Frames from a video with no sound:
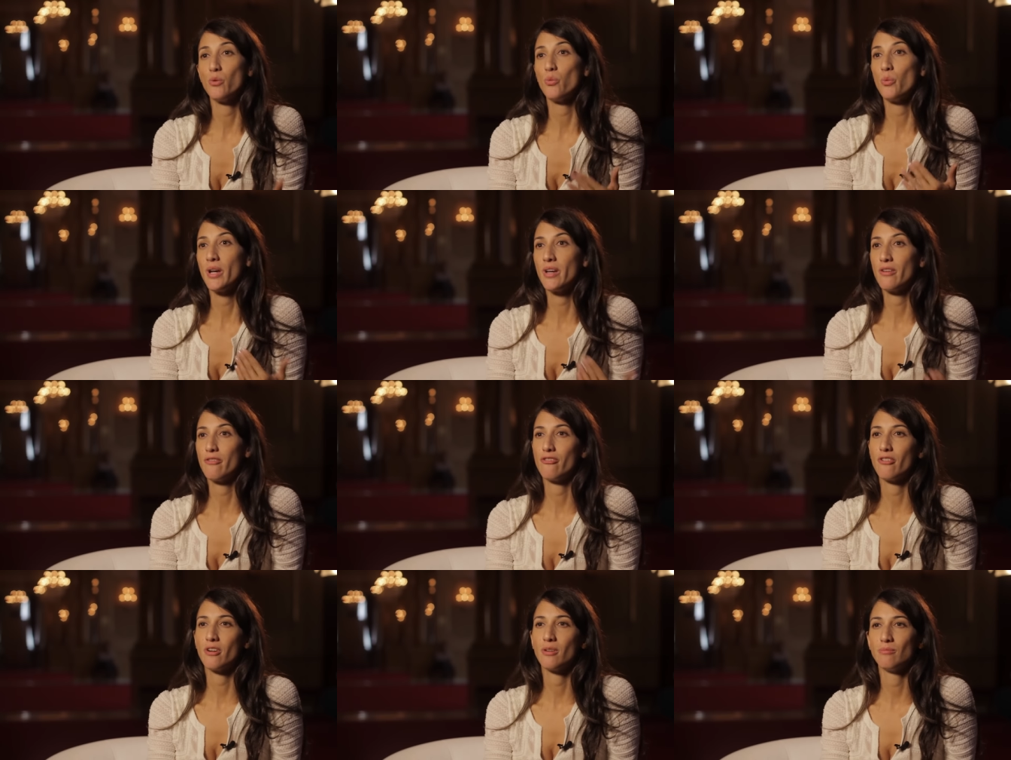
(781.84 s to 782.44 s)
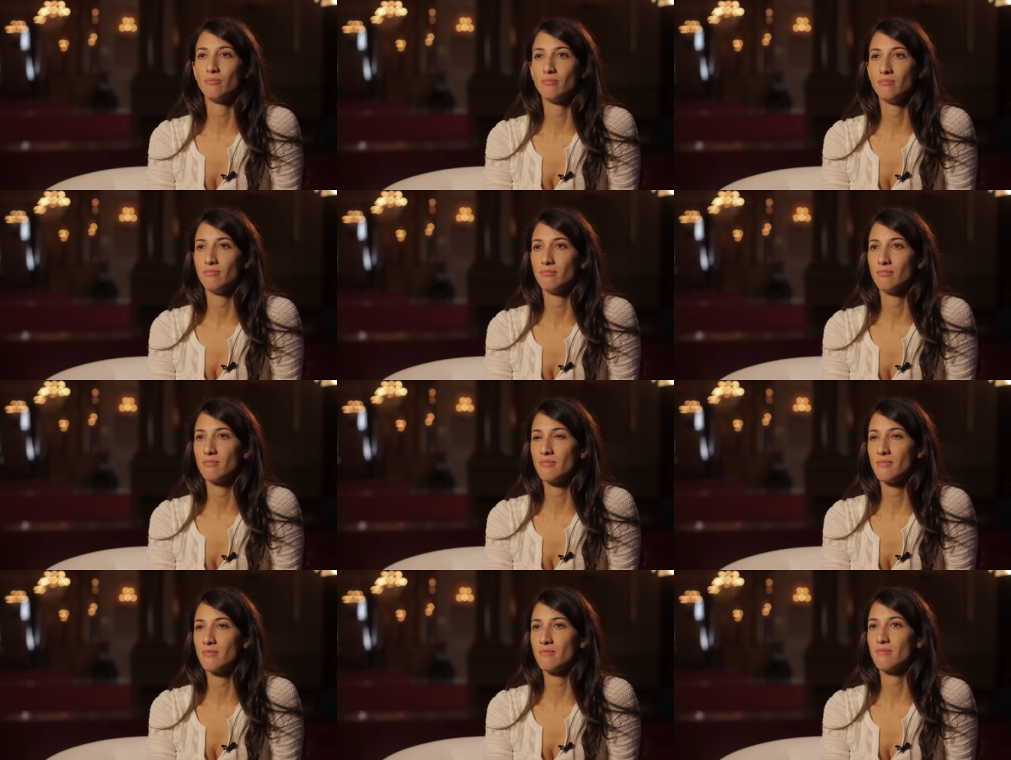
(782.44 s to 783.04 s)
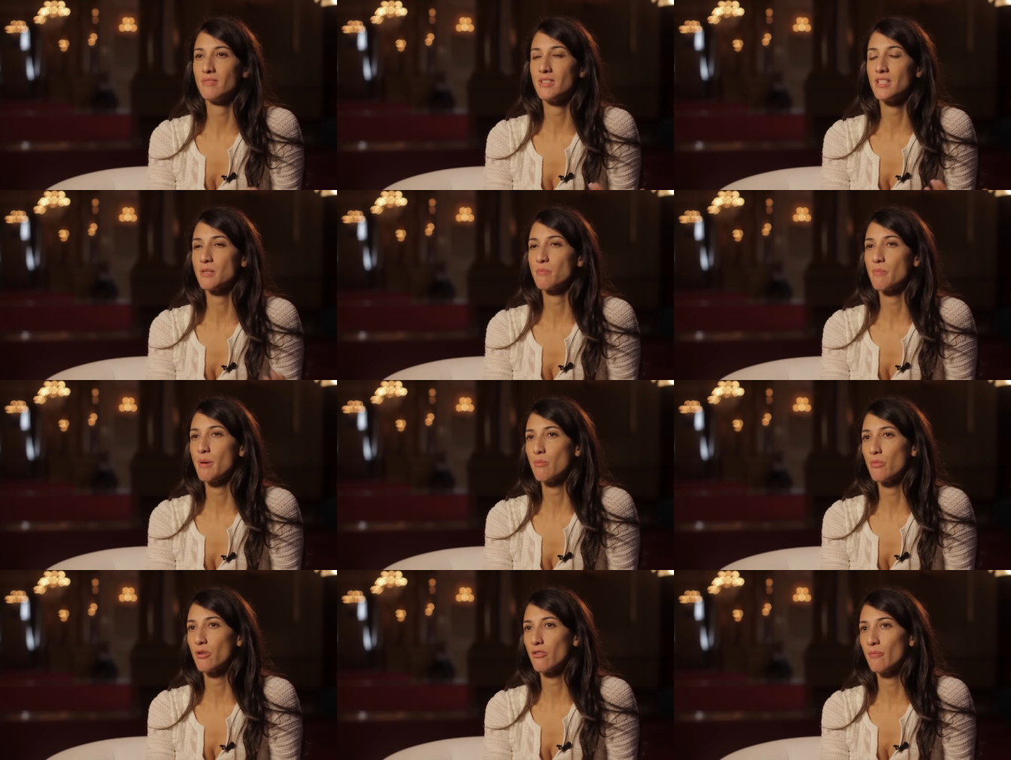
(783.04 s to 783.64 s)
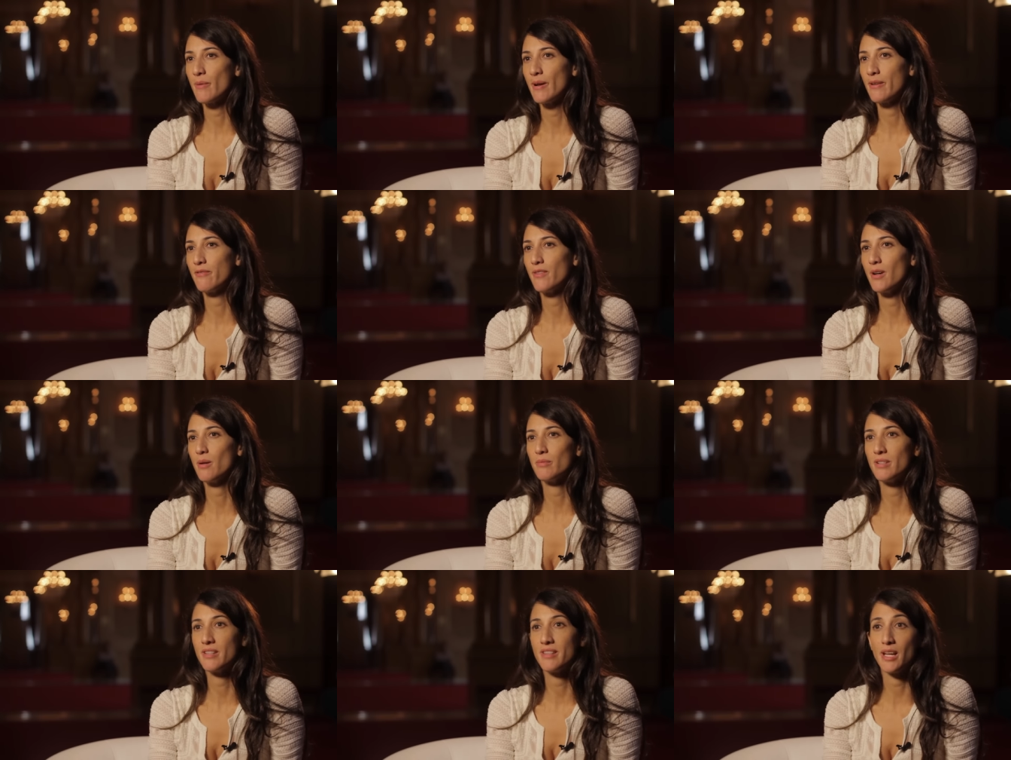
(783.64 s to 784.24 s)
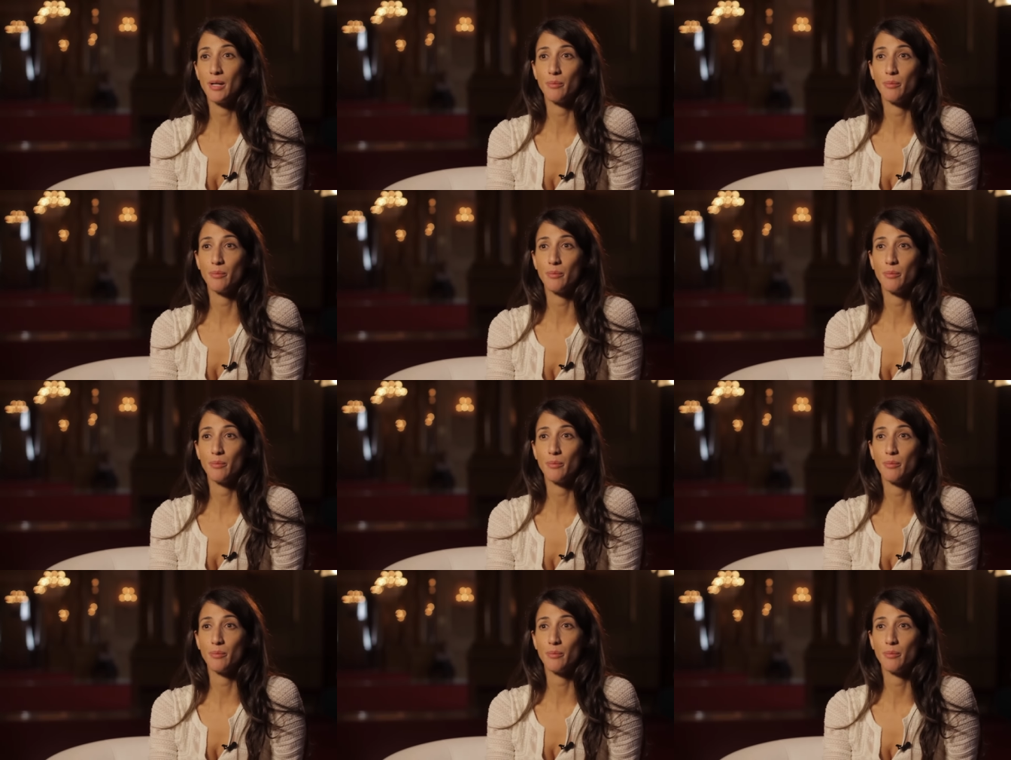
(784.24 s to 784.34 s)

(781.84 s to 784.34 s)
be away from this member of my family,